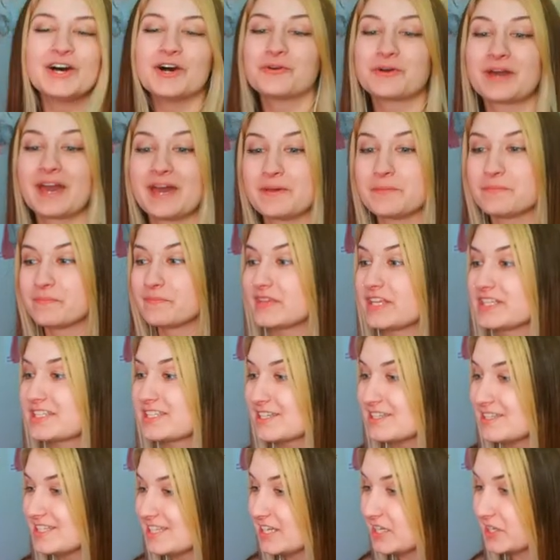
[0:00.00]
okay, let's
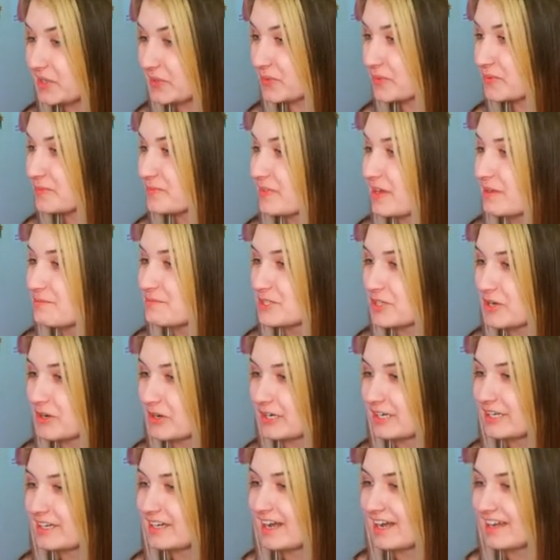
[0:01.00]
continue. I'm
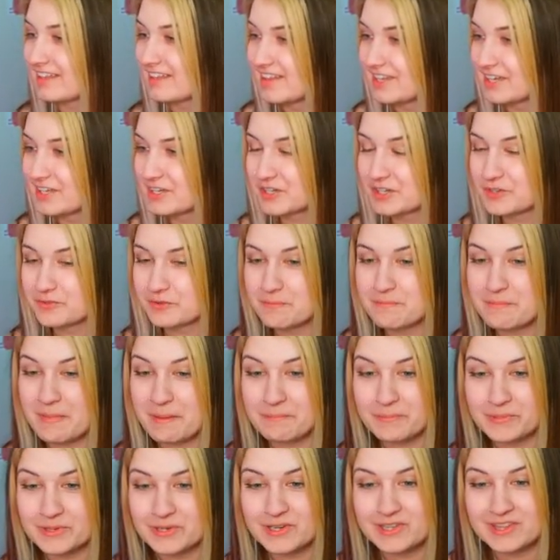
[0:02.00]
sorry. I like
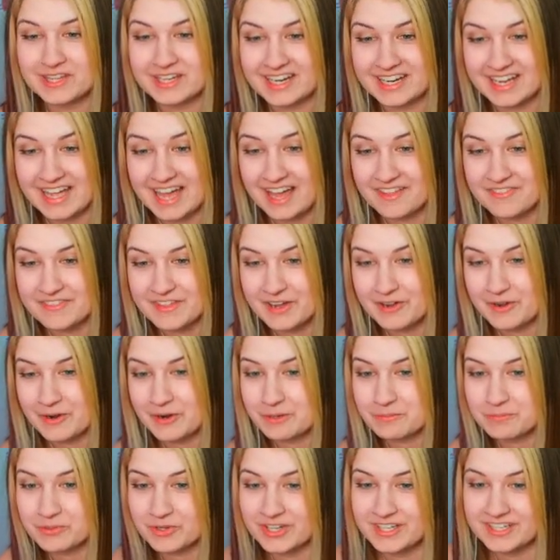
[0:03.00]
remembered that I had that
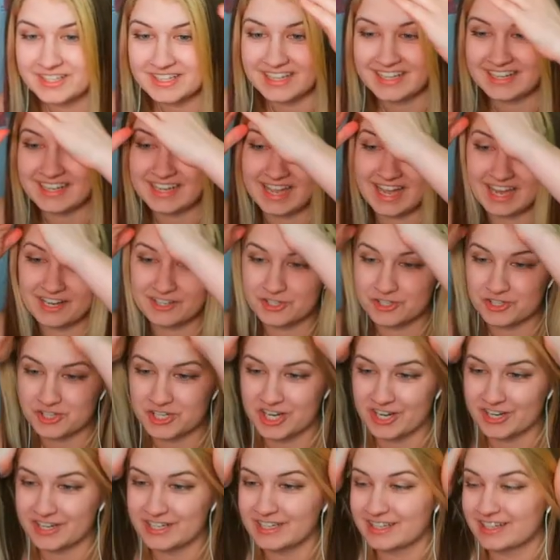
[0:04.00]
art print and I had to
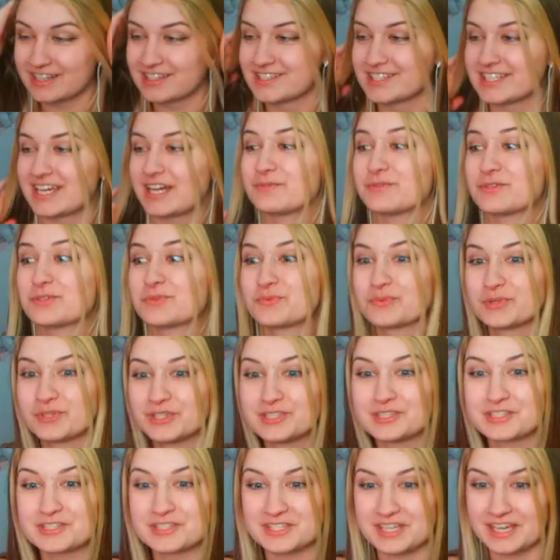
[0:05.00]
share it because I was really
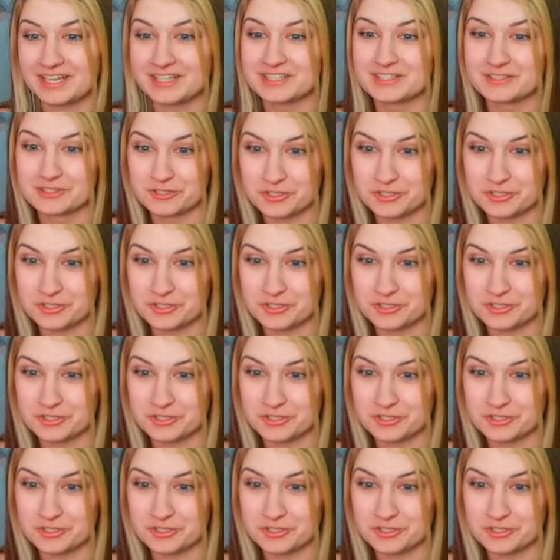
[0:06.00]
excited to